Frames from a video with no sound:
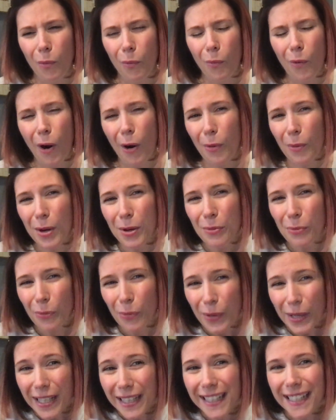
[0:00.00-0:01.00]
are we
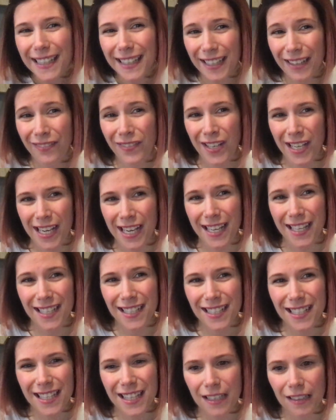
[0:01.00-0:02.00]
really living
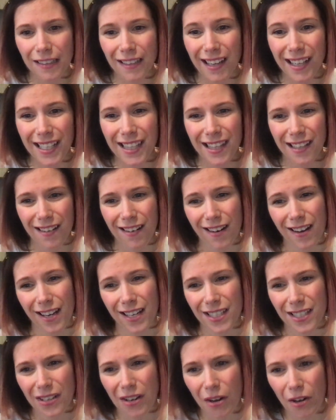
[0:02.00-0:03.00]
into the light that God
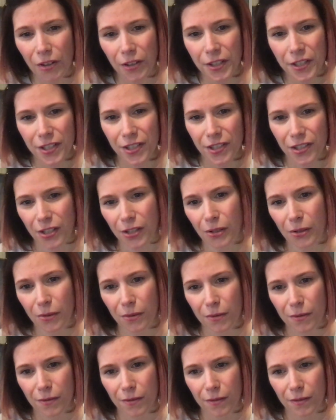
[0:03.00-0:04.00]
has called us to?